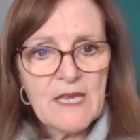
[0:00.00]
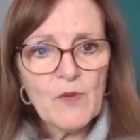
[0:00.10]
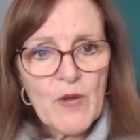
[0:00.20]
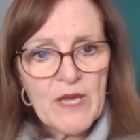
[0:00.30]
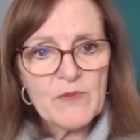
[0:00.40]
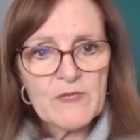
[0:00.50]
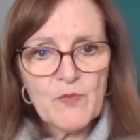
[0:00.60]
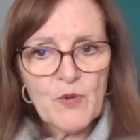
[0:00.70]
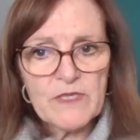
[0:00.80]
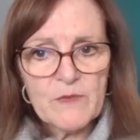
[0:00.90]
and why it was
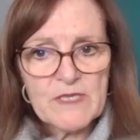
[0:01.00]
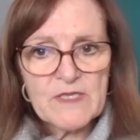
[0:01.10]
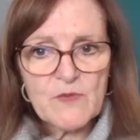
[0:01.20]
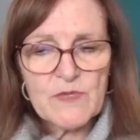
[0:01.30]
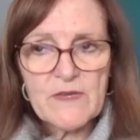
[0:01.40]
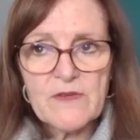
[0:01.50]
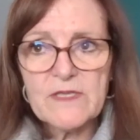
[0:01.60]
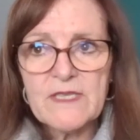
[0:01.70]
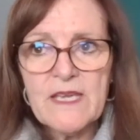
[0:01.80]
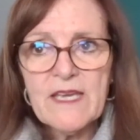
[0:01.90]
important to business
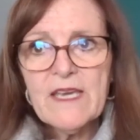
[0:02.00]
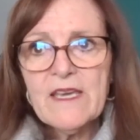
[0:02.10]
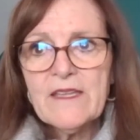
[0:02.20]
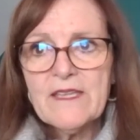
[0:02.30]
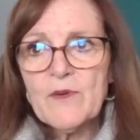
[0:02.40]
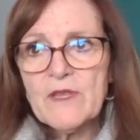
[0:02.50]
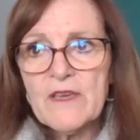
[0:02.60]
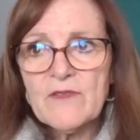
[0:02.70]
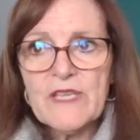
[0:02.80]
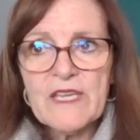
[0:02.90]
results. Now, on the
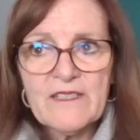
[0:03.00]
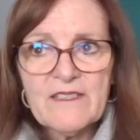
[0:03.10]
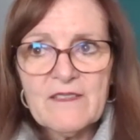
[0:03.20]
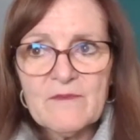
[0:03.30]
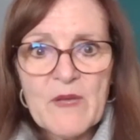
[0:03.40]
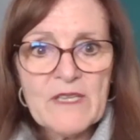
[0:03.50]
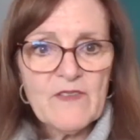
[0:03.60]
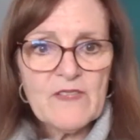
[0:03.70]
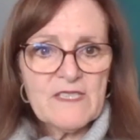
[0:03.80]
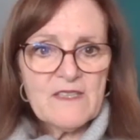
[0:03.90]
other hand, the
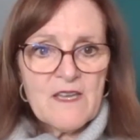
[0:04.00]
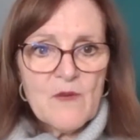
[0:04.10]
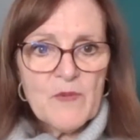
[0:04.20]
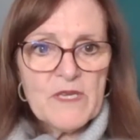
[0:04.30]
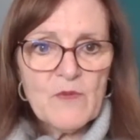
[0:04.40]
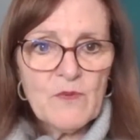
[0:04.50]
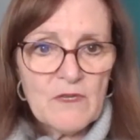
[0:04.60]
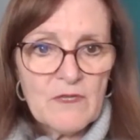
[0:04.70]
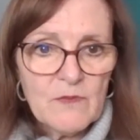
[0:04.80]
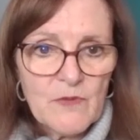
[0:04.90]
benefits to the company
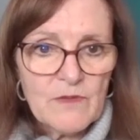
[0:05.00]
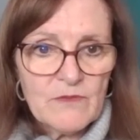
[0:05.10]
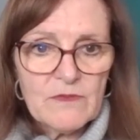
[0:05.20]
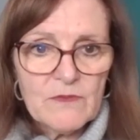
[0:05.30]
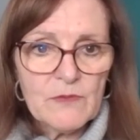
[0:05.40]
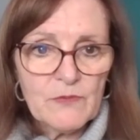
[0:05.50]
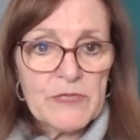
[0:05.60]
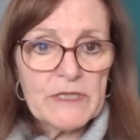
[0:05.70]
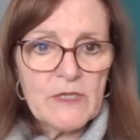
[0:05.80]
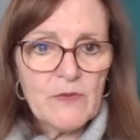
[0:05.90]
were
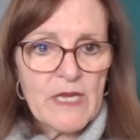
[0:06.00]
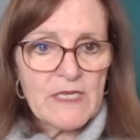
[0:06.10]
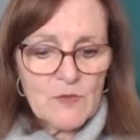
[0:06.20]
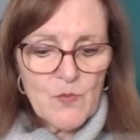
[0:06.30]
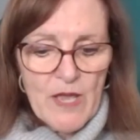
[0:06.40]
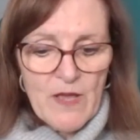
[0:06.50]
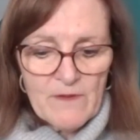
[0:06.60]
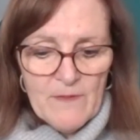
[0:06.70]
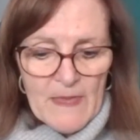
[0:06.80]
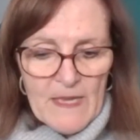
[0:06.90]
really great as
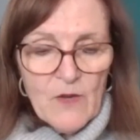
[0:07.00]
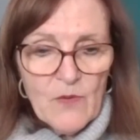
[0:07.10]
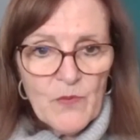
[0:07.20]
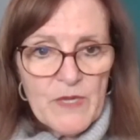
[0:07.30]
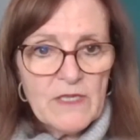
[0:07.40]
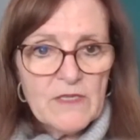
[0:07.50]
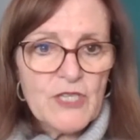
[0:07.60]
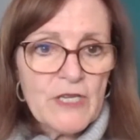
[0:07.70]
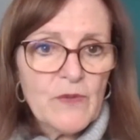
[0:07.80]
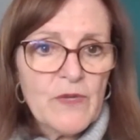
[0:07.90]
well. We
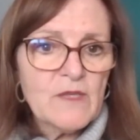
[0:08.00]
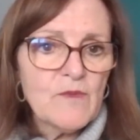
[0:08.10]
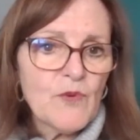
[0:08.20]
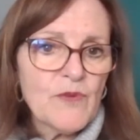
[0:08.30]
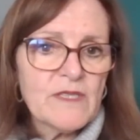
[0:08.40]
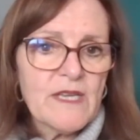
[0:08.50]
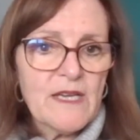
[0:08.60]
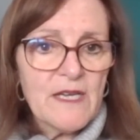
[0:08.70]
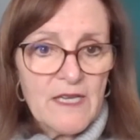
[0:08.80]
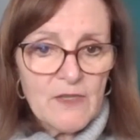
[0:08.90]
generated more than
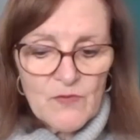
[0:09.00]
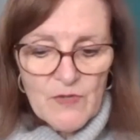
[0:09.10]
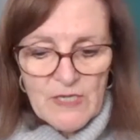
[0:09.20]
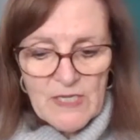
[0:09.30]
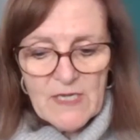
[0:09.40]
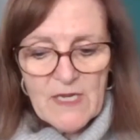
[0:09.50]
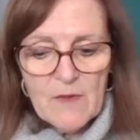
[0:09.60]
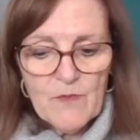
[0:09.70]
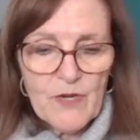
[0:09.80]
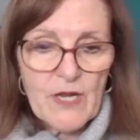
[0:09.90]
100
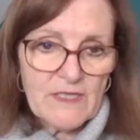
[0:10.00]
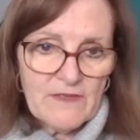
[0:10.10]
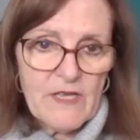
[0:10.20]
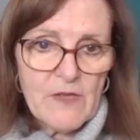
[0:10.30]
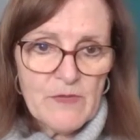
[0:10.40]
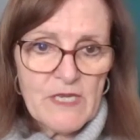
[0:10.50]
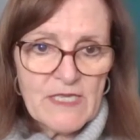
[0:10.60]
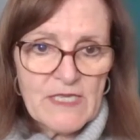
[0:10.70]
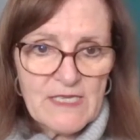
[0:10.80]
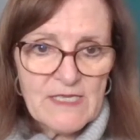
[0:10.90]
product development
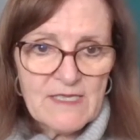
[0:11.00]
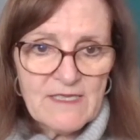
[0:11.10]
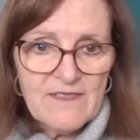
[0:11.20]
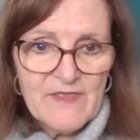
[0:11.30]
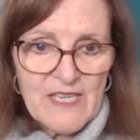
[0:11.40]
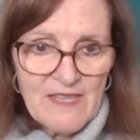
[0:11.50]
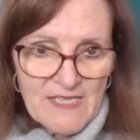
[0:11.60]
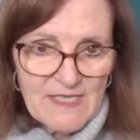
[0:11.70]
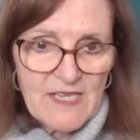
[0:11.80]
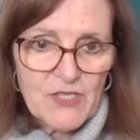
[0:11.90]
ideas in that
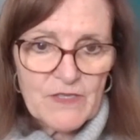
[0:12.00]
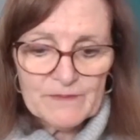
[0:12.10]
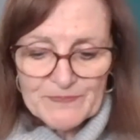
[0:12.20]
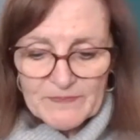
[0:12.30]
session,